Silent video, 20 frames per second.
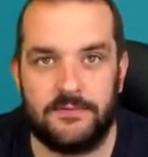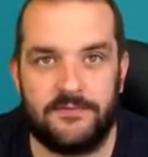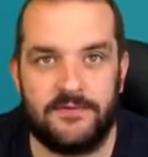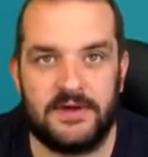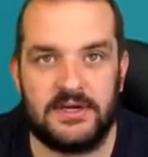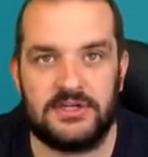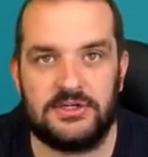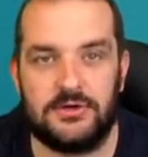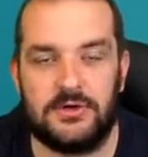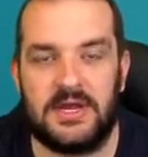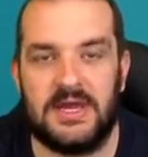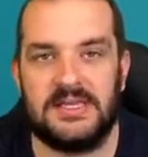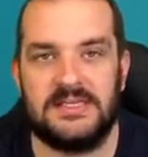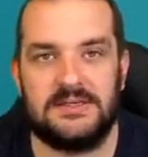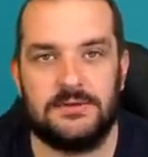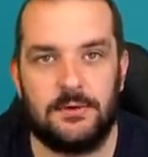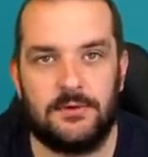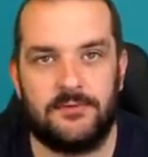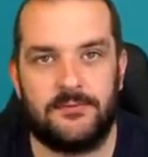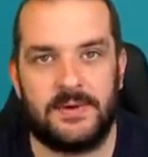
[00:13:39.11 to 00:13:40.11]
fixture
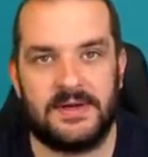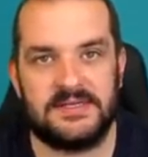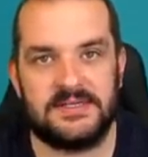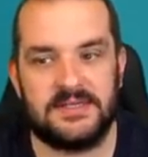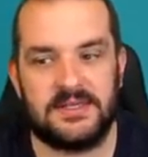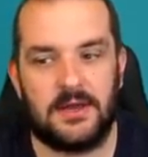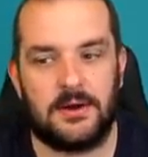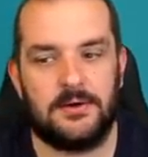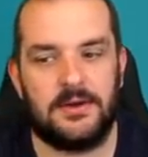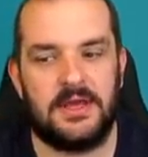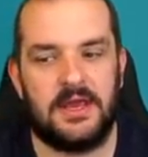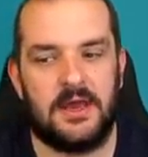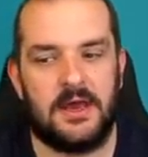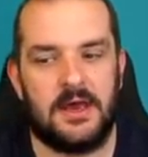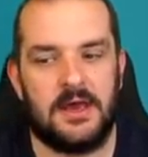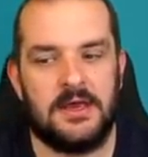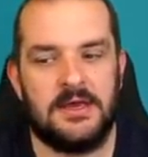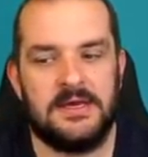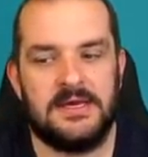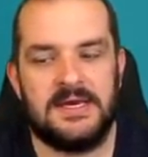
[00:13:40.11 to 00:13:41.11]
against North
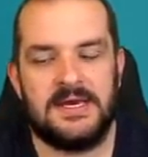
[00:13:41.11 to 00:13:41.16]
Macedonia.